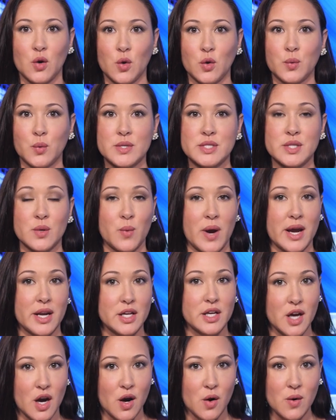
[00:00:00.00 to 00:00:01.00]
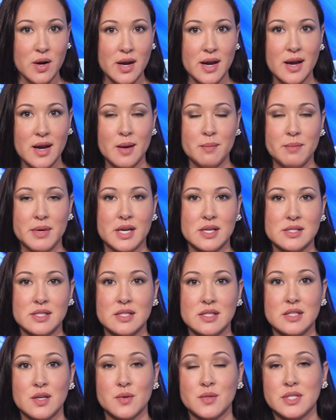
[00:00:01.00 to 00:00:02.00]
gold was the way to go because
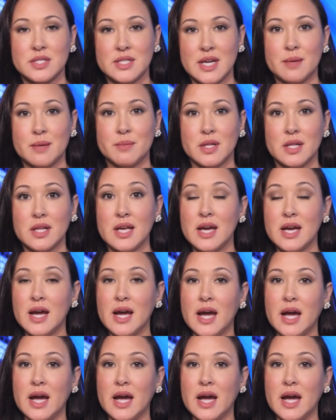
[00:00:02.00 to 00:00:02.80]
it's so stable.